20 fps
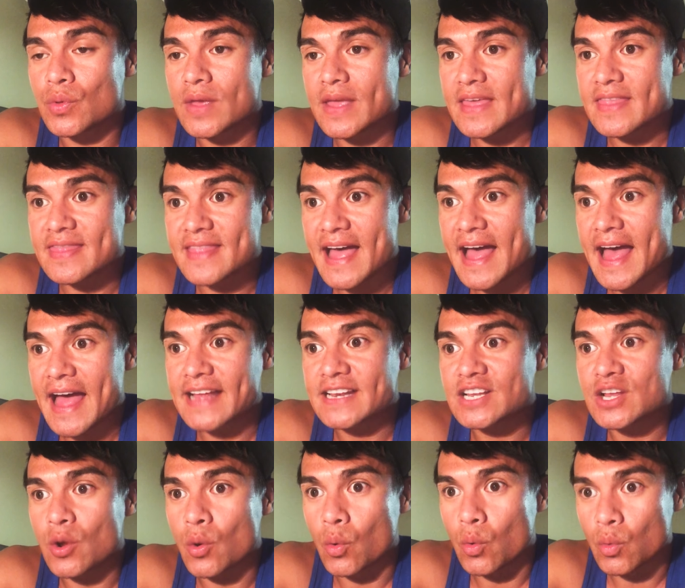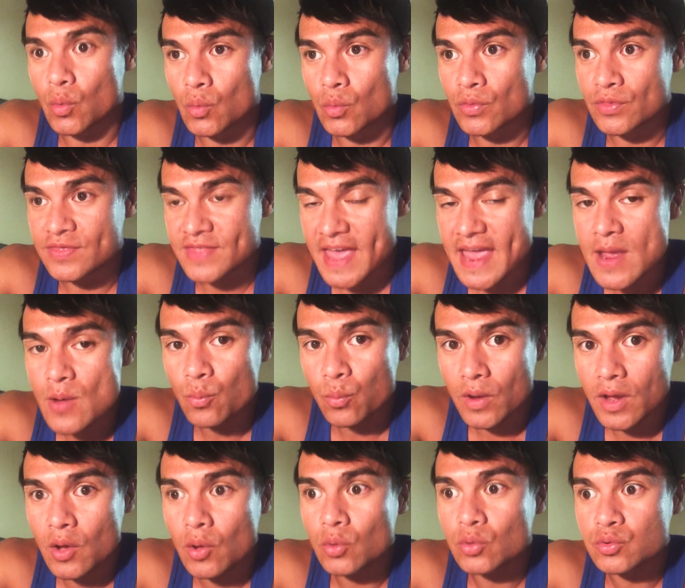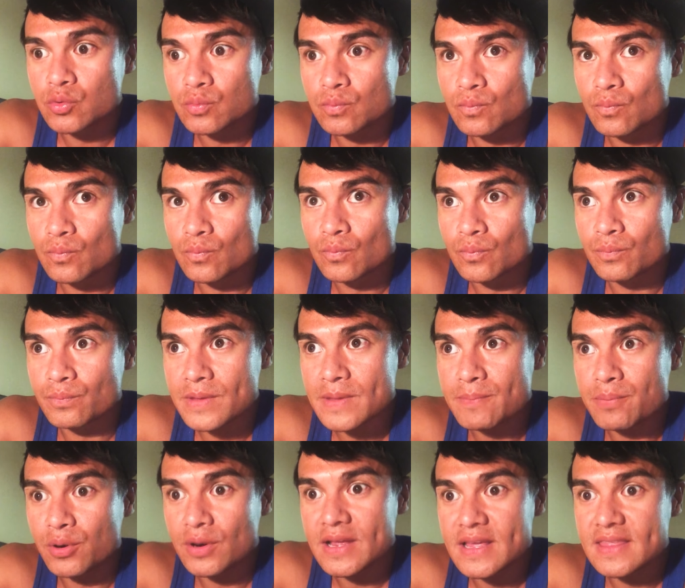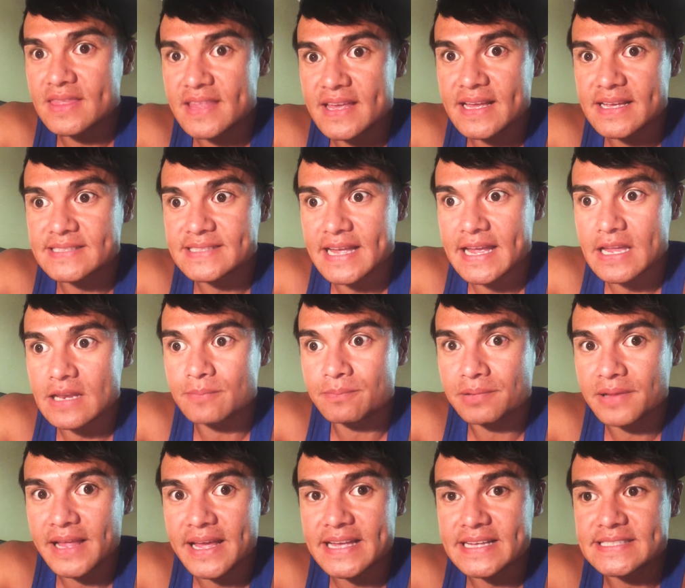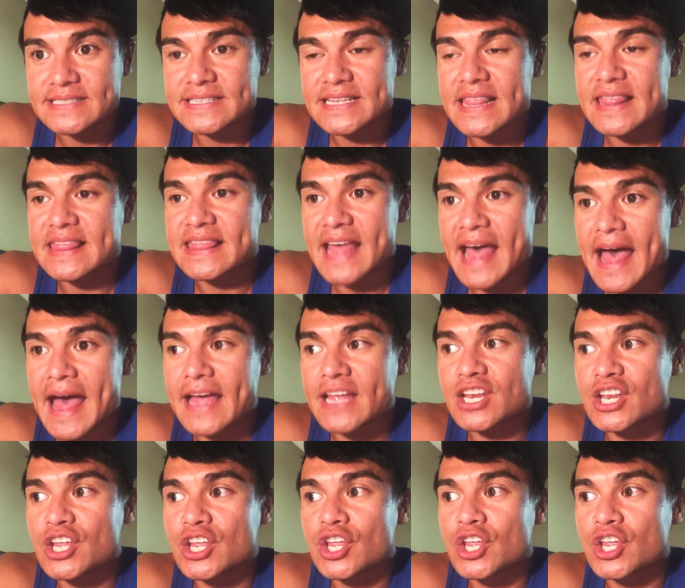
in that, they will be putting things in place that